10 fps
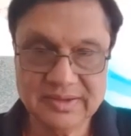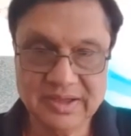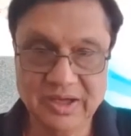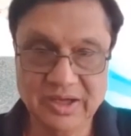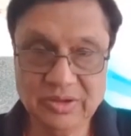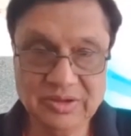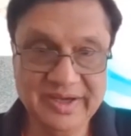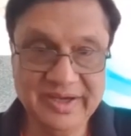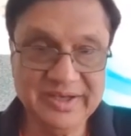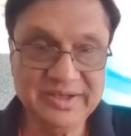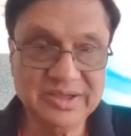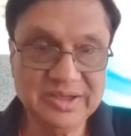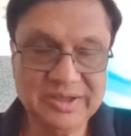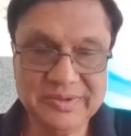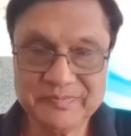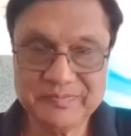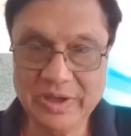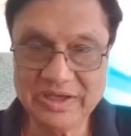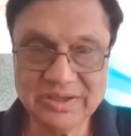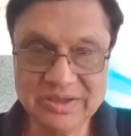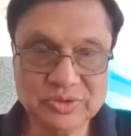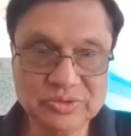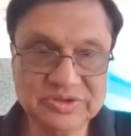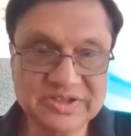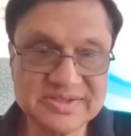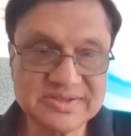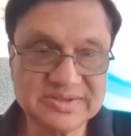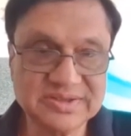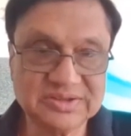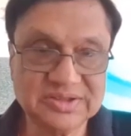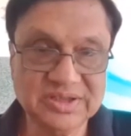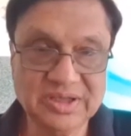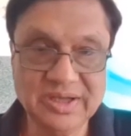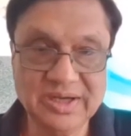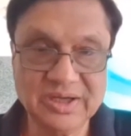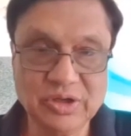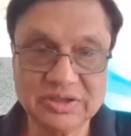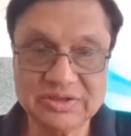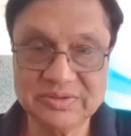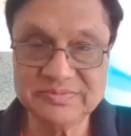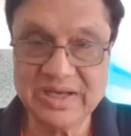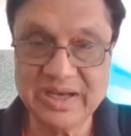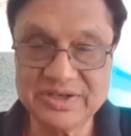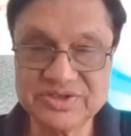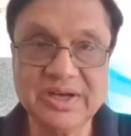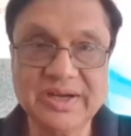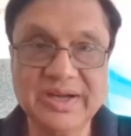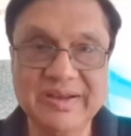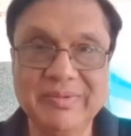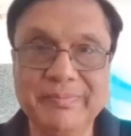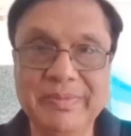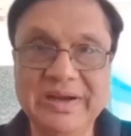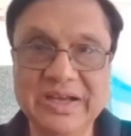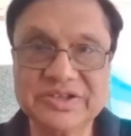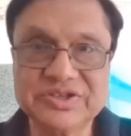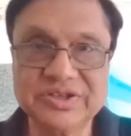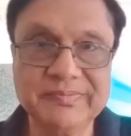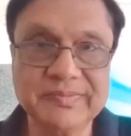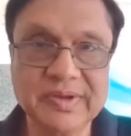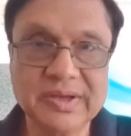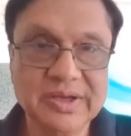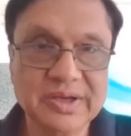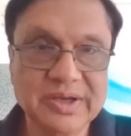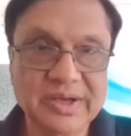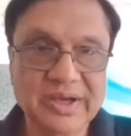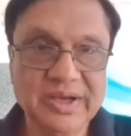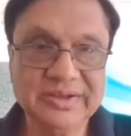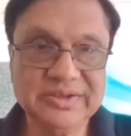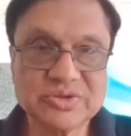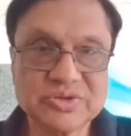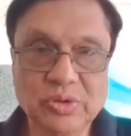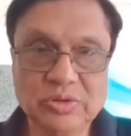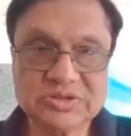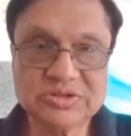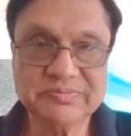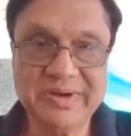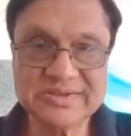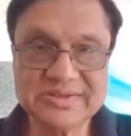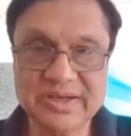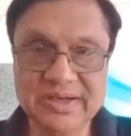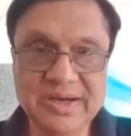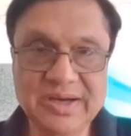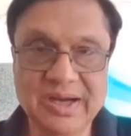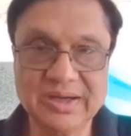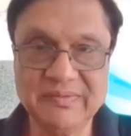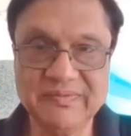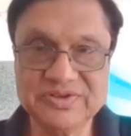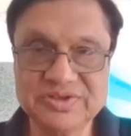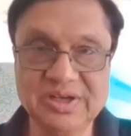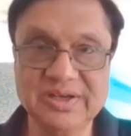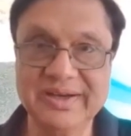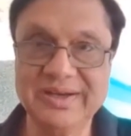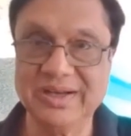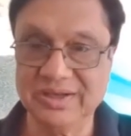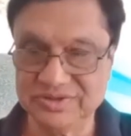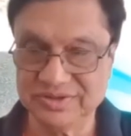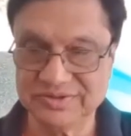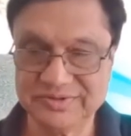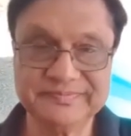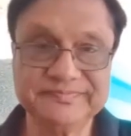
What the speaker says: Hello and welcome to this third algorithm selection and development lecture in this course Master in Artificial Intelligence.